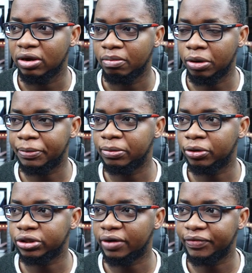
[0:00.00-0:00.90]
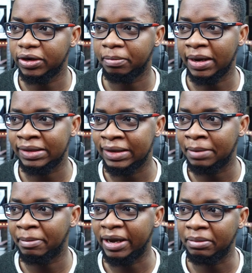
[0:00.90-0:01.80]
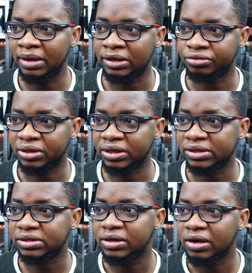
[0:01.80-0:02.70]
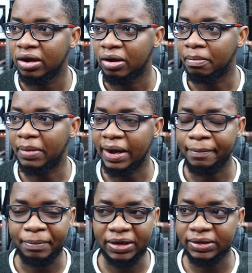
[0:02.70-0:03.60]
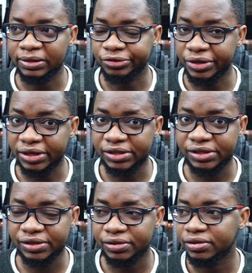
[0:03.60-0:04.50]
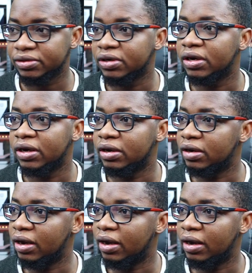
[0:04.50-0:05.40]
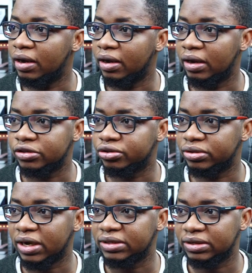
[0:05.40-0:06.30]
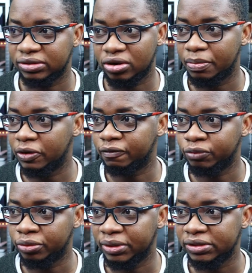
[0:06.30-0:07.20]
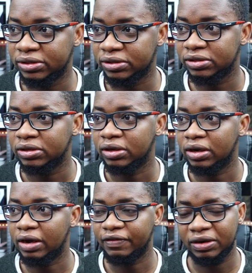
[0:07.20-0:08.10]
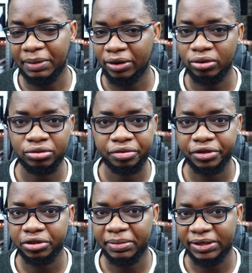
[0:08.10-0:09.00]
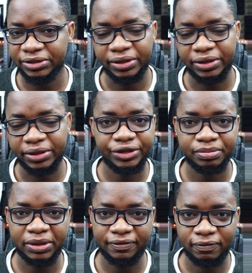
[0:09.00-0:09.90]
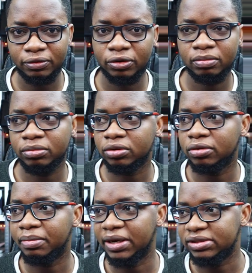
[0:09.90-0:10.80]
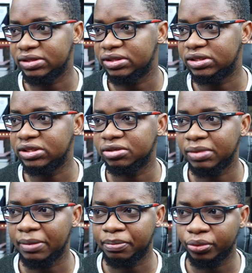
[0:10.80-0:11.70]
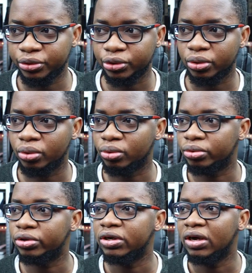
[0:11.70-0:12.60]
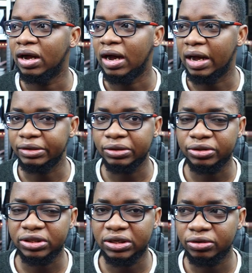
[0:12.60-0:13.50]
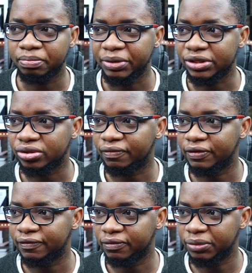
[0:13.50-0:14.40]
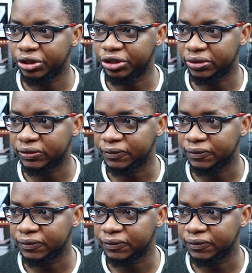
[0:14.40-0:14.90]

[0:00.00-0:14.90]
But pretty much I'll fill in my name, my email address, my billing address. So that takes a couple of moments. I fill in my country, my state, my phone number, my city, my postcode, and all those little bits of information.